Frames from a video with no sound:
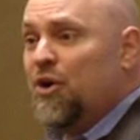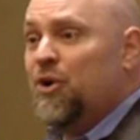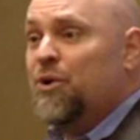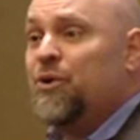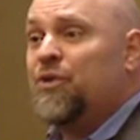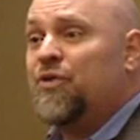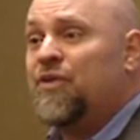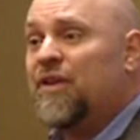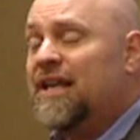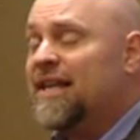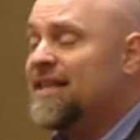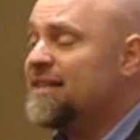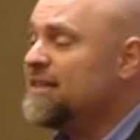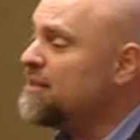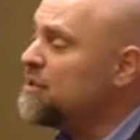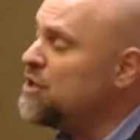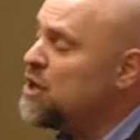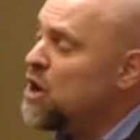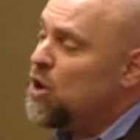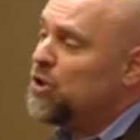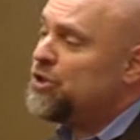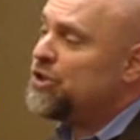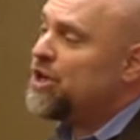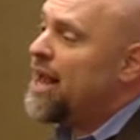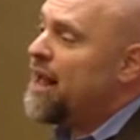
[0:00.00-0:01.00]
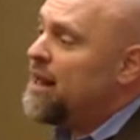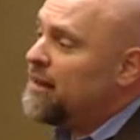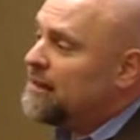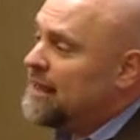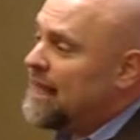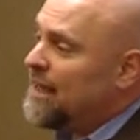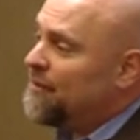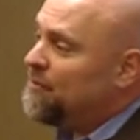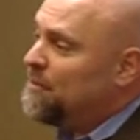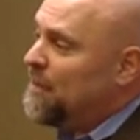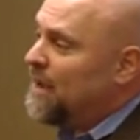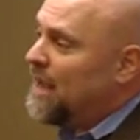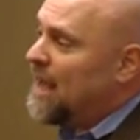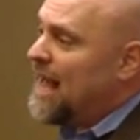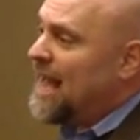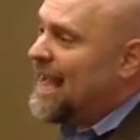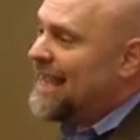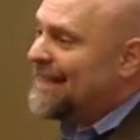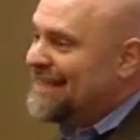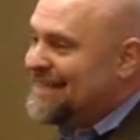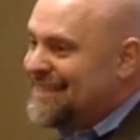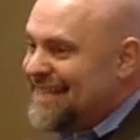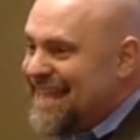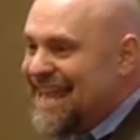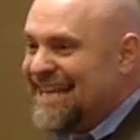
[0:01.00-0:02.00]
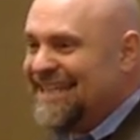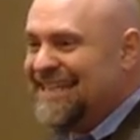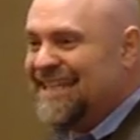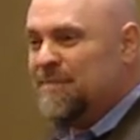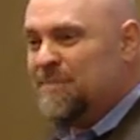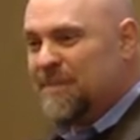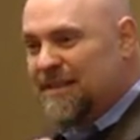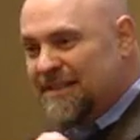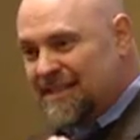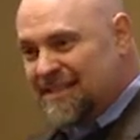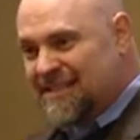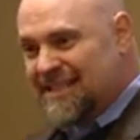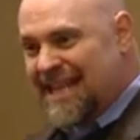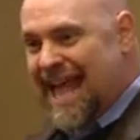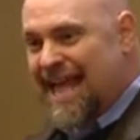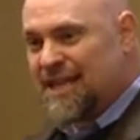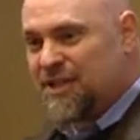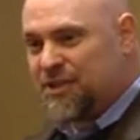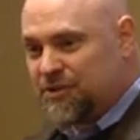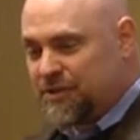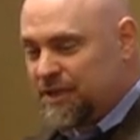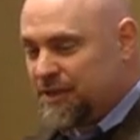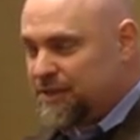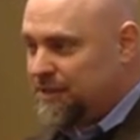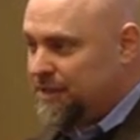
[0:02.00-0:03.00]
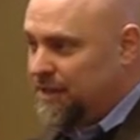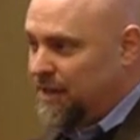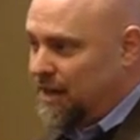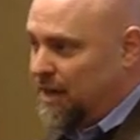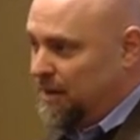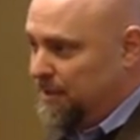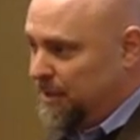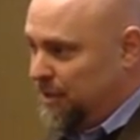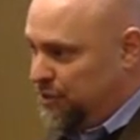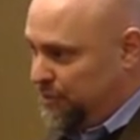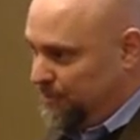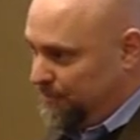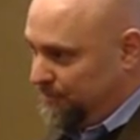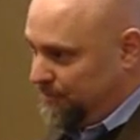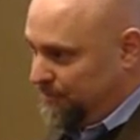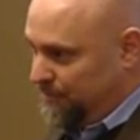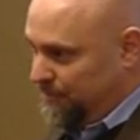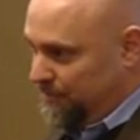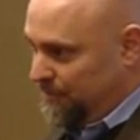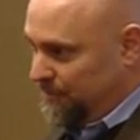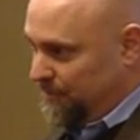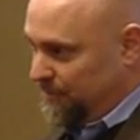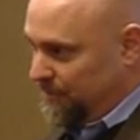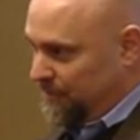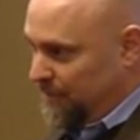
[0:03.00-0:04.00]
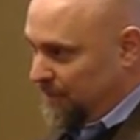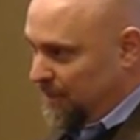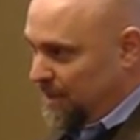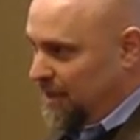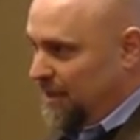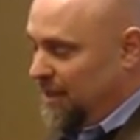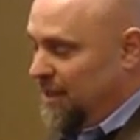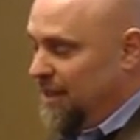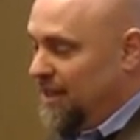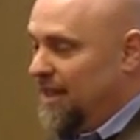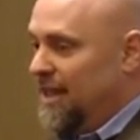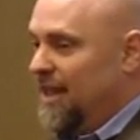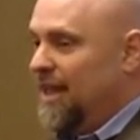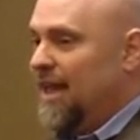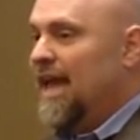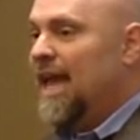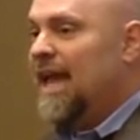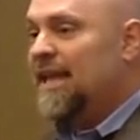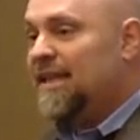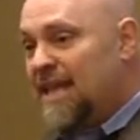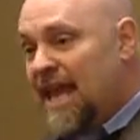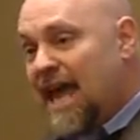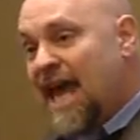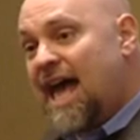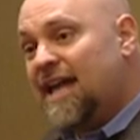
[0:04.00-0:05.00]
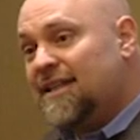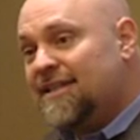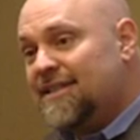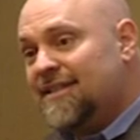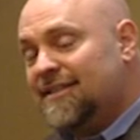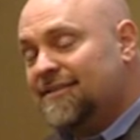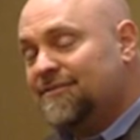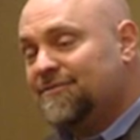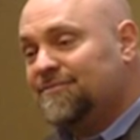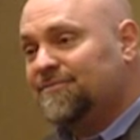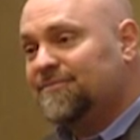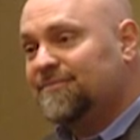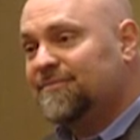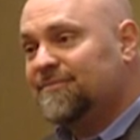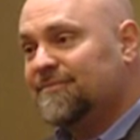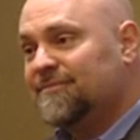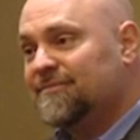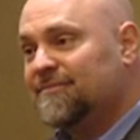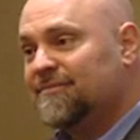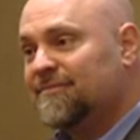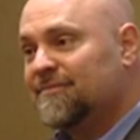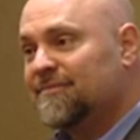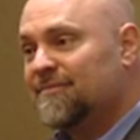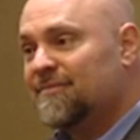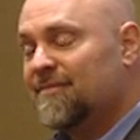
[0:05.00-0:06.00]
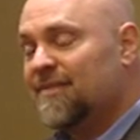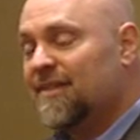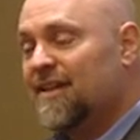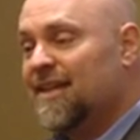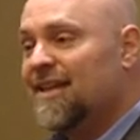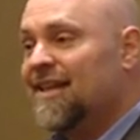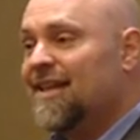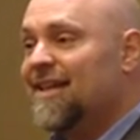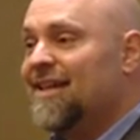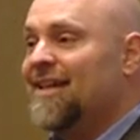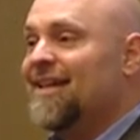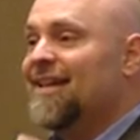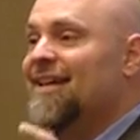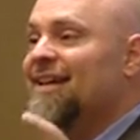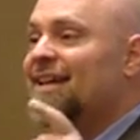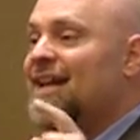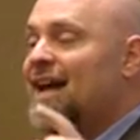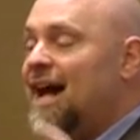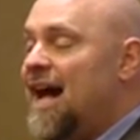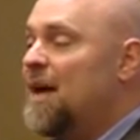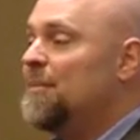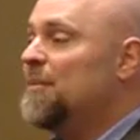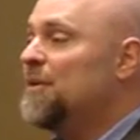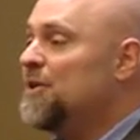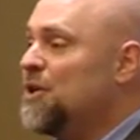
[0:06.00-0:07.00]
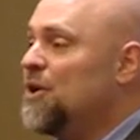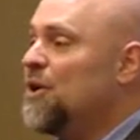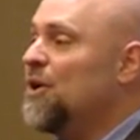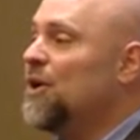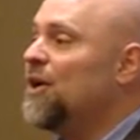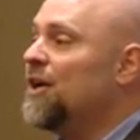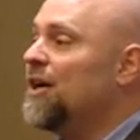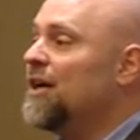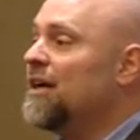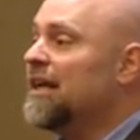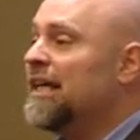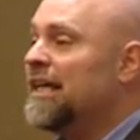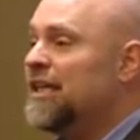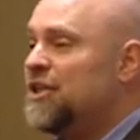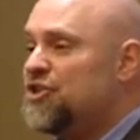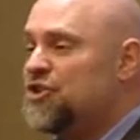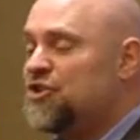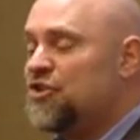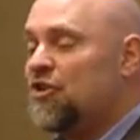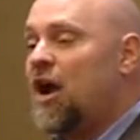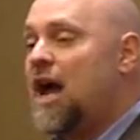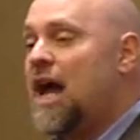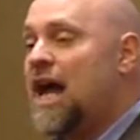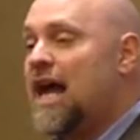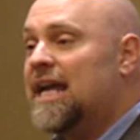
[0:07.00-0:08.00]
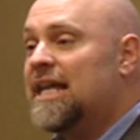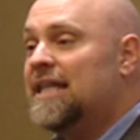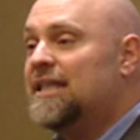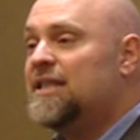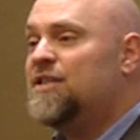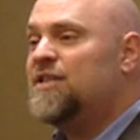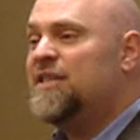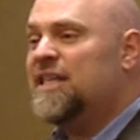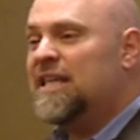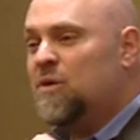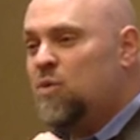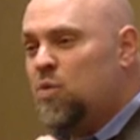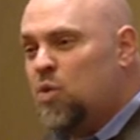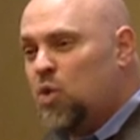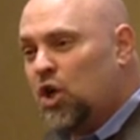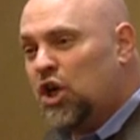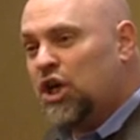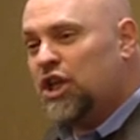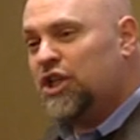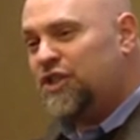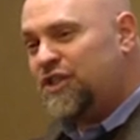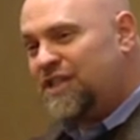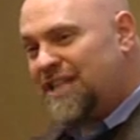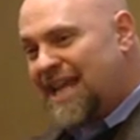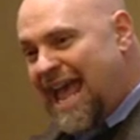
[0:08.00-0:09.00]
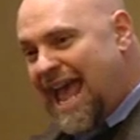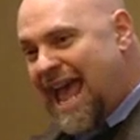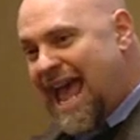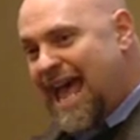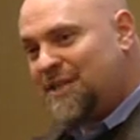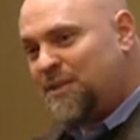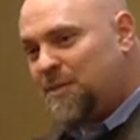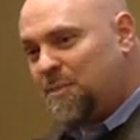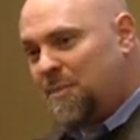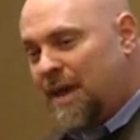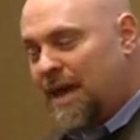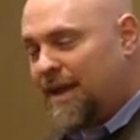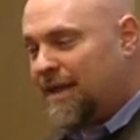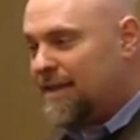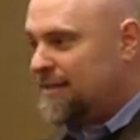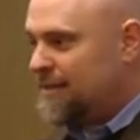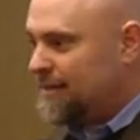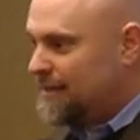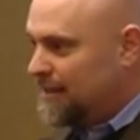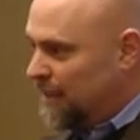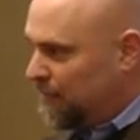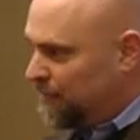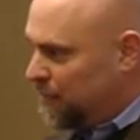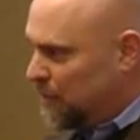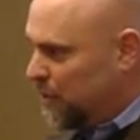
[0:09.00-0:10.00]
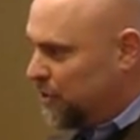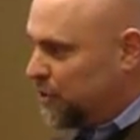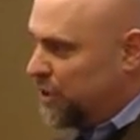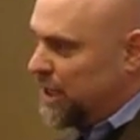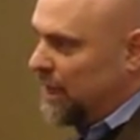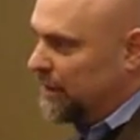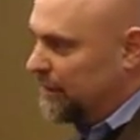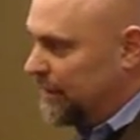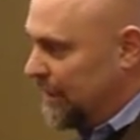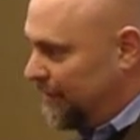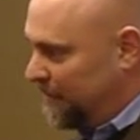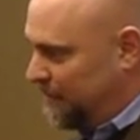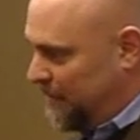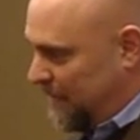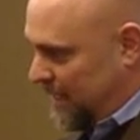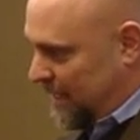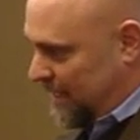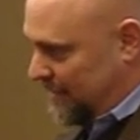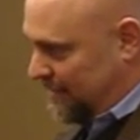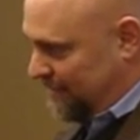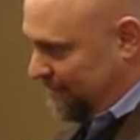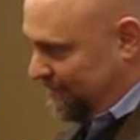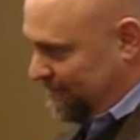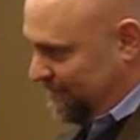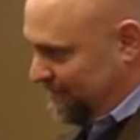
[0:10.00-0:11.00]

who thinks No Child Left Behind is anything but disastrous and garbage. And yet, Common Core enshrines the worst aspects of No Child Left Behind.